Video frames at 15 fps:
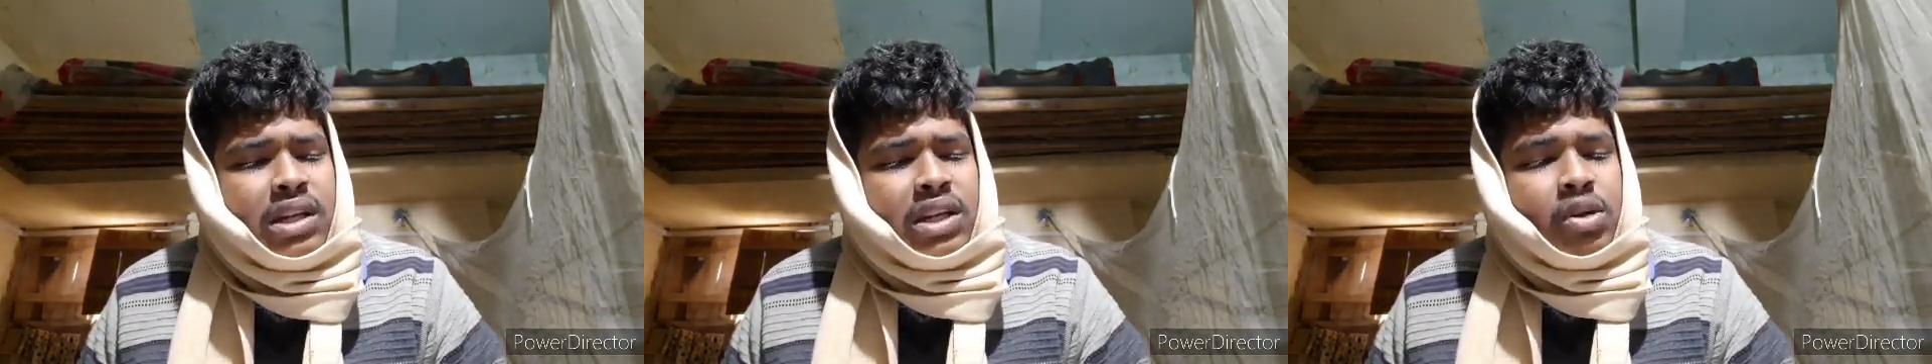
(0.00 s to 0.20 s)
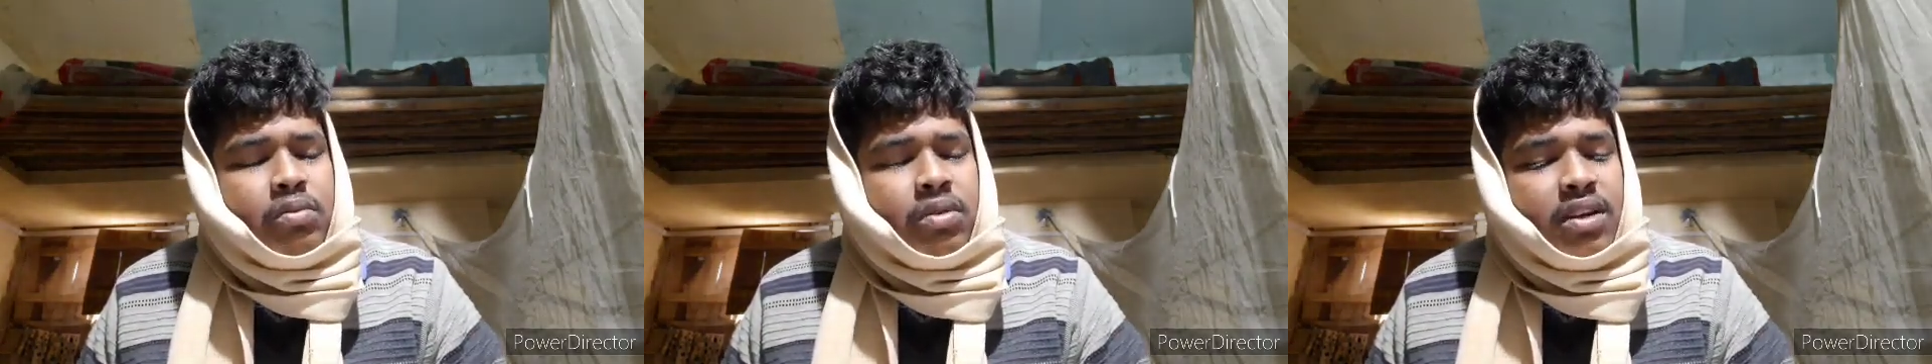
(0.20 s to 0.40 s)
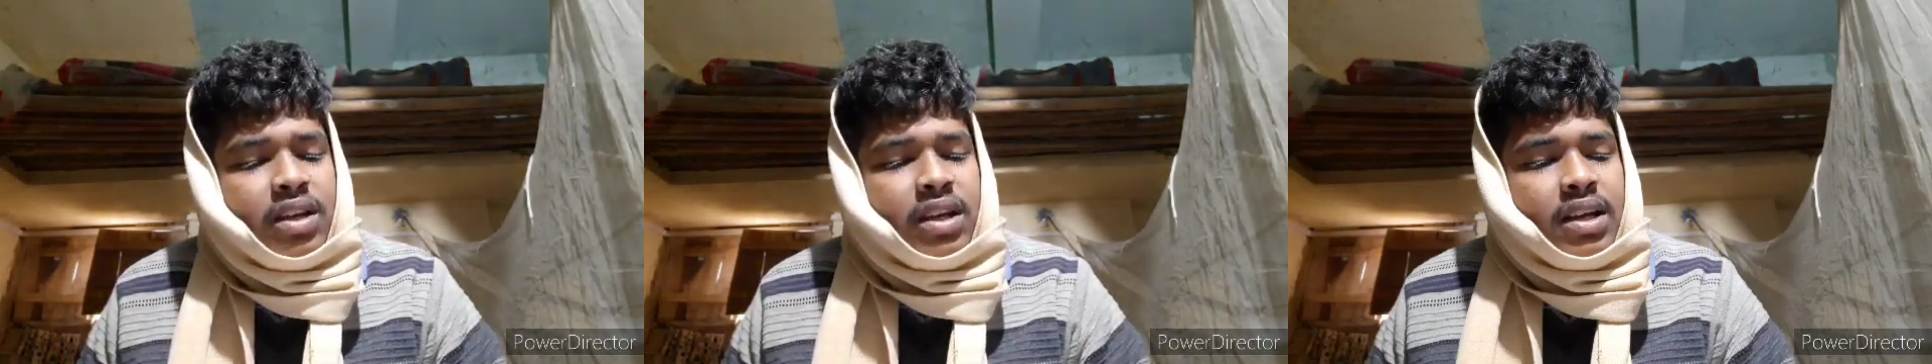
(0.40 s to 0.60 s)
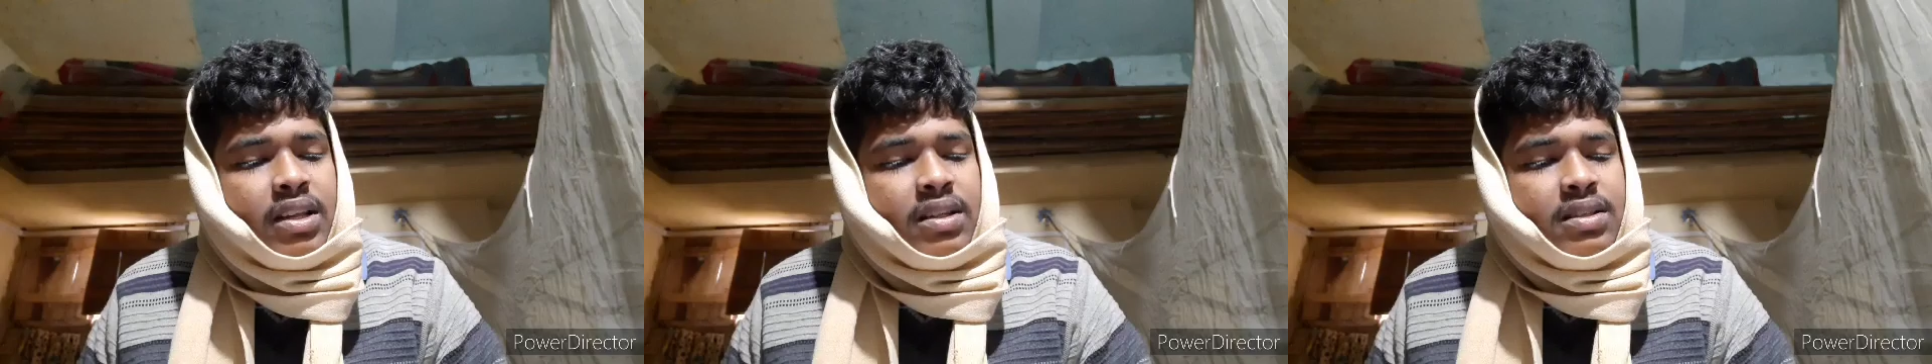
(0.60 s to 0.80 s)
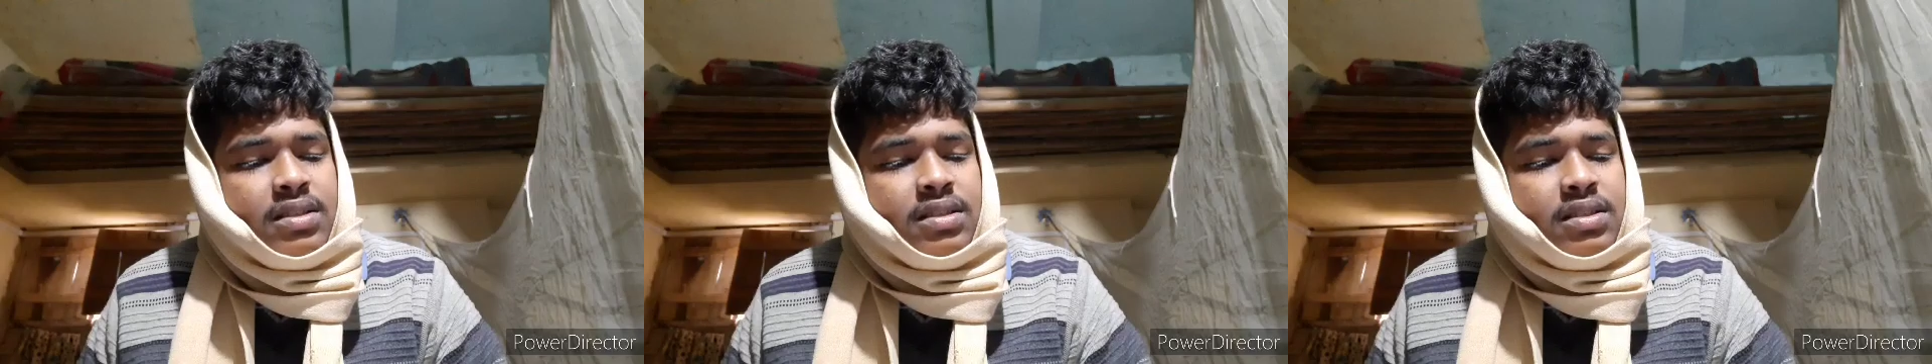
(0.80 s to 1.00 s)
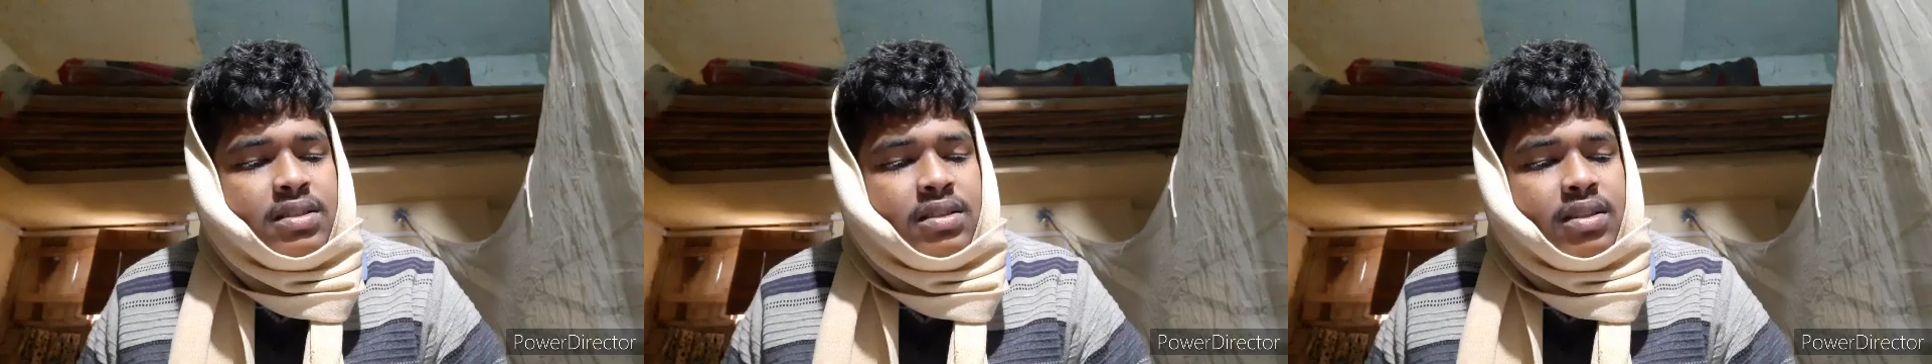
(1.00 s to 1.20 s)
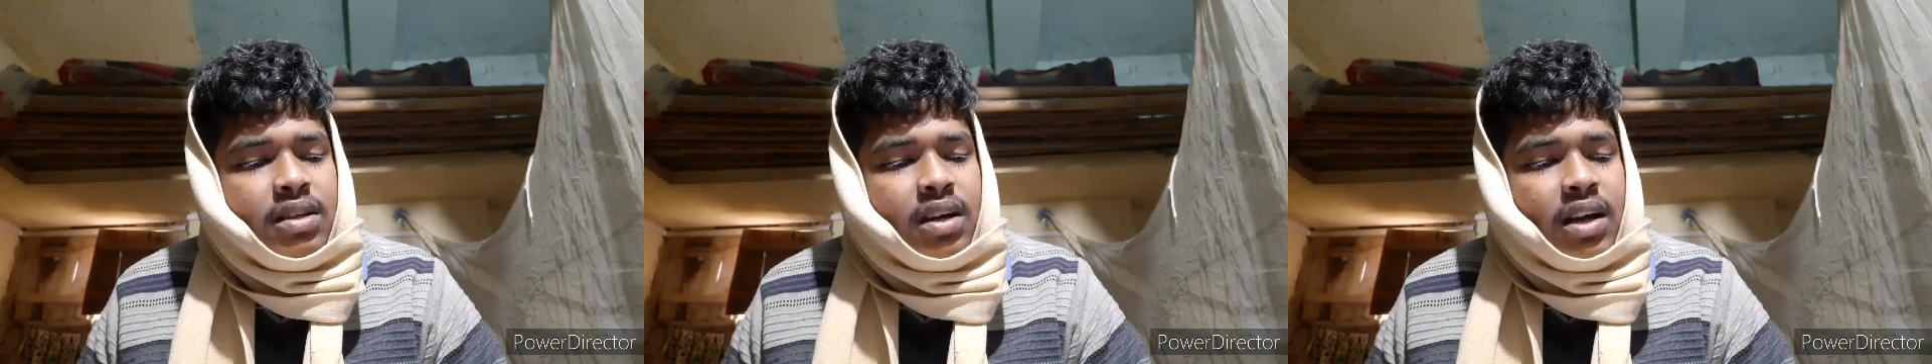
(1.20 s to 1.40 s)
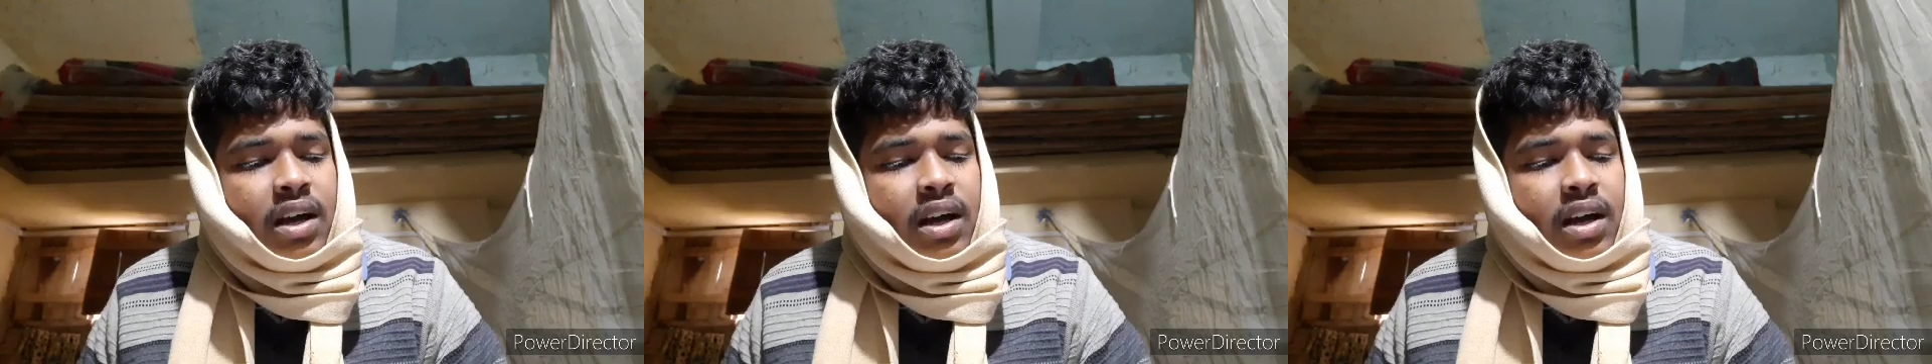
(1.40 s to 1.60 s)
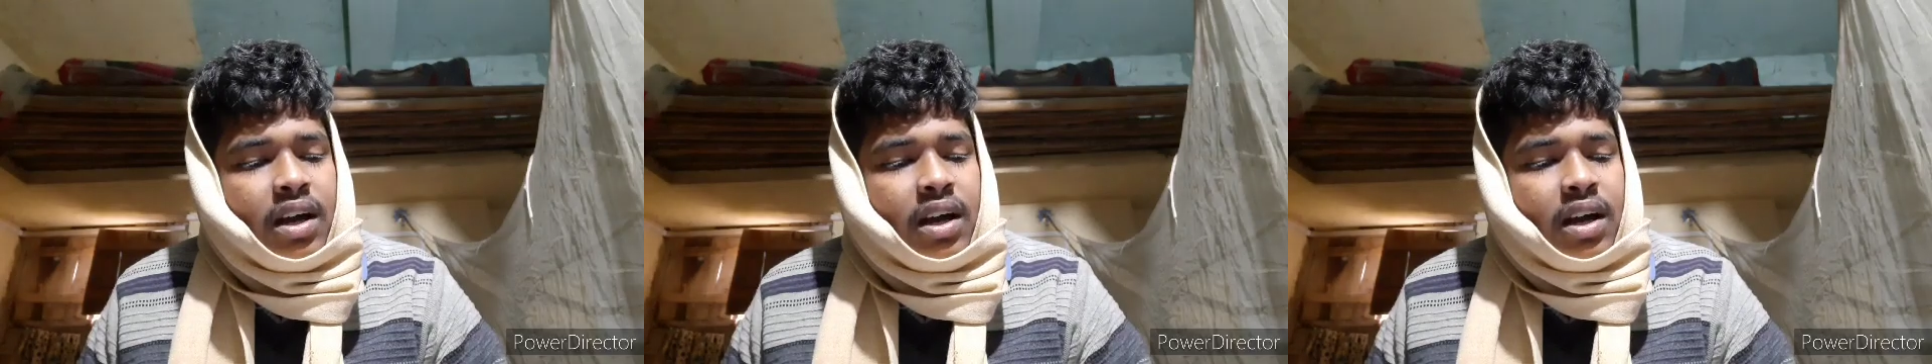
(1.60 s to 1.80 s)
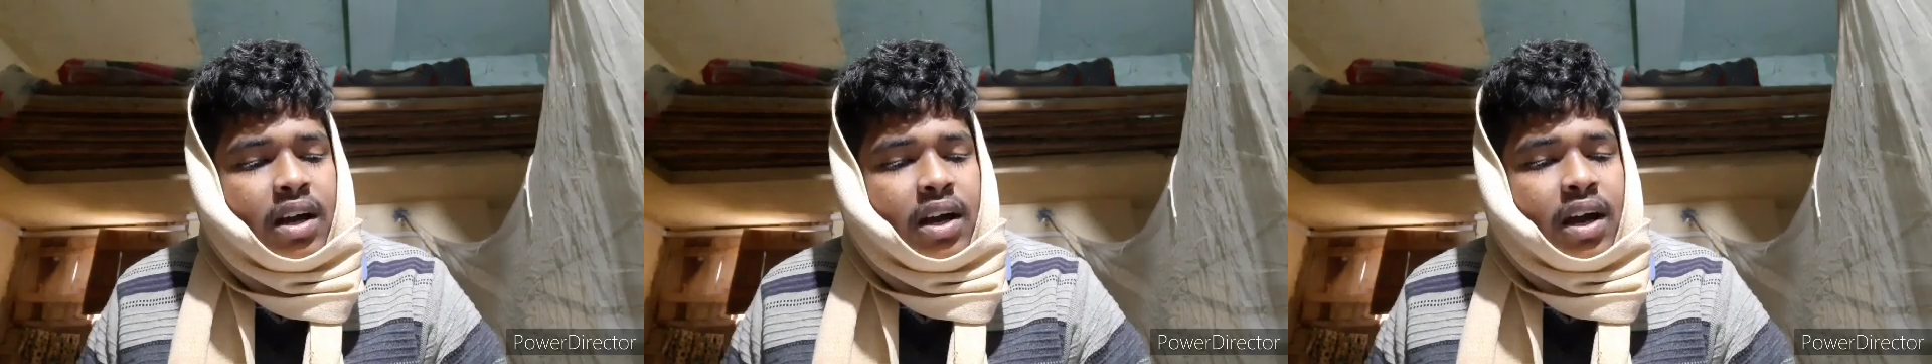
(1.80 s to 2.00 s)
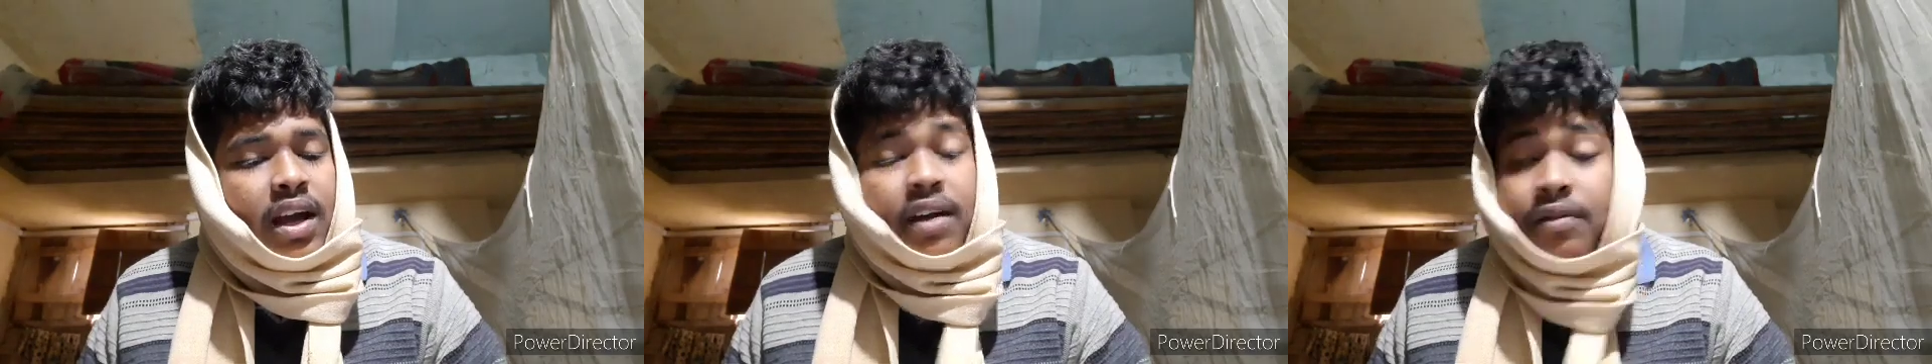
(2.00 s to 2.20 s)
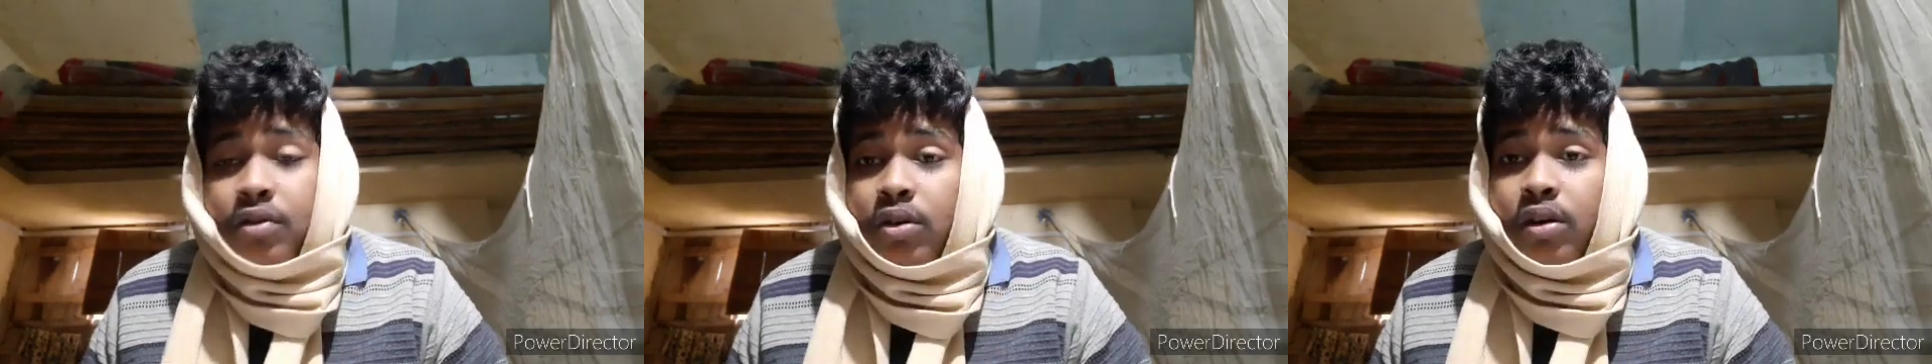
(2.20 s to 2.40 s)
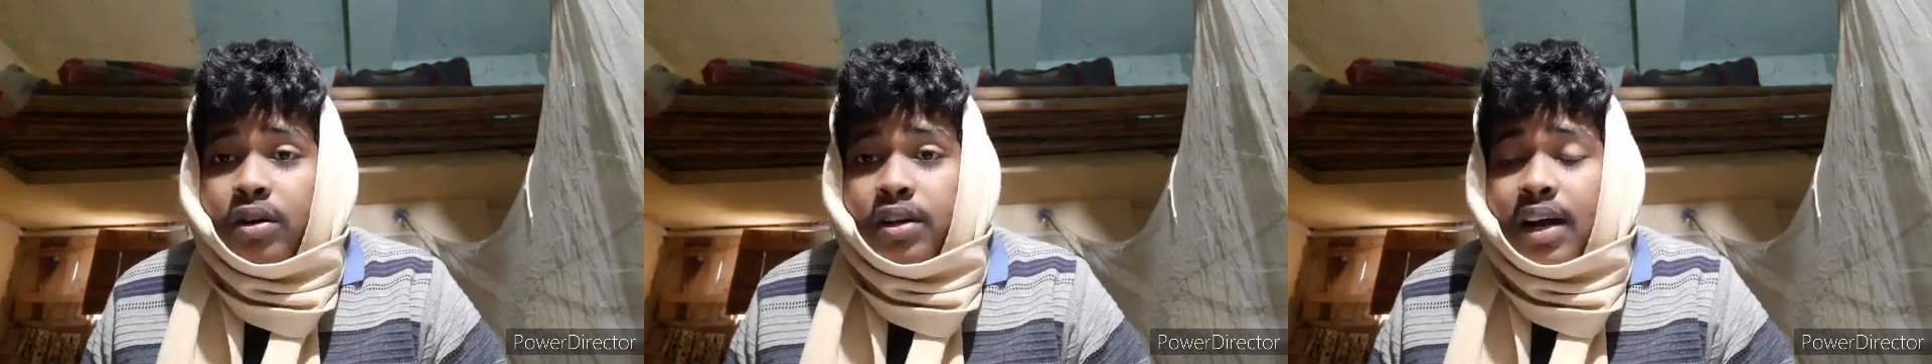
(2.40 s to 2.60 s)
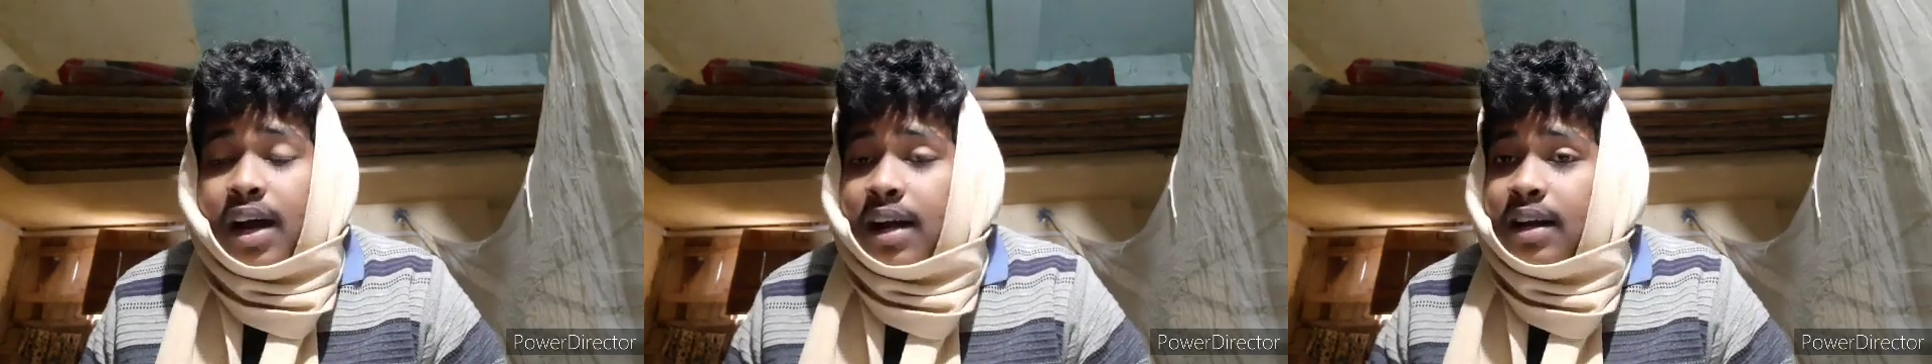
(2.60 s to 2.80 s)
numericals. I have not